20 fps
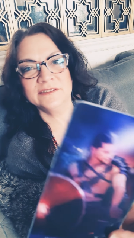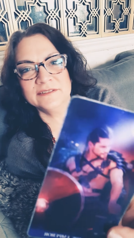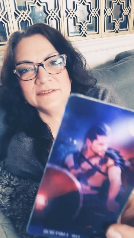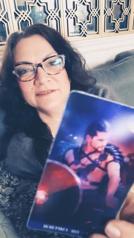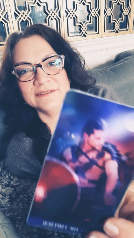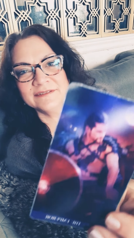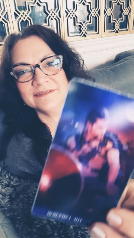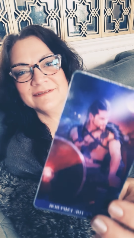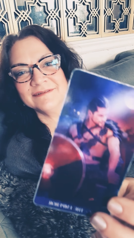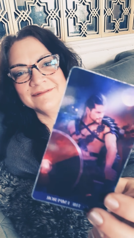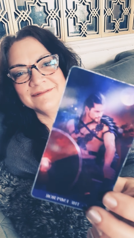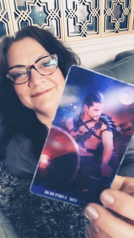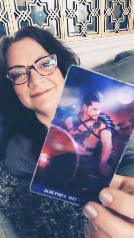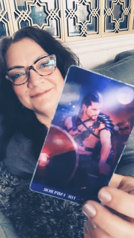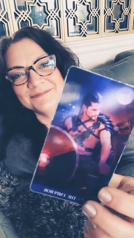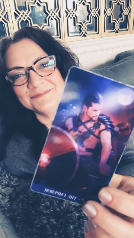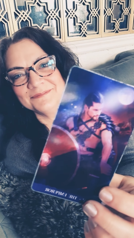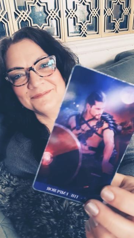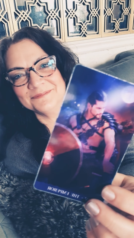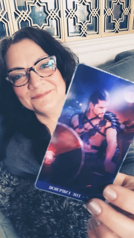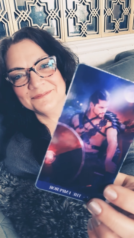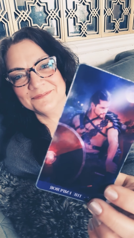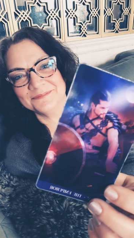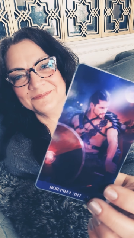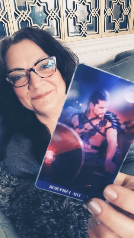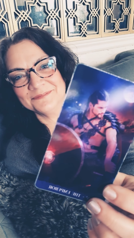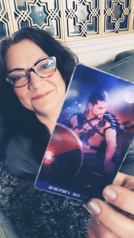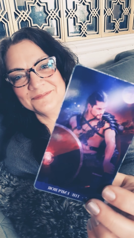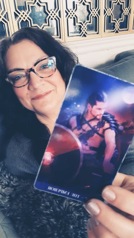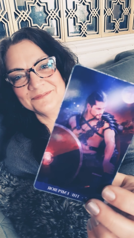
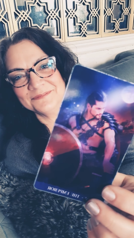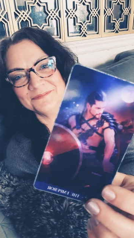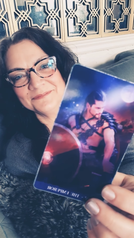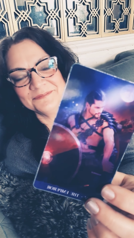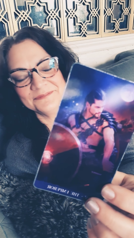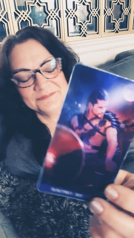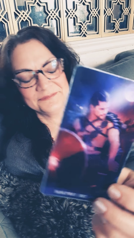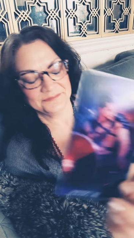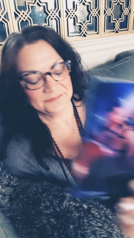(silence)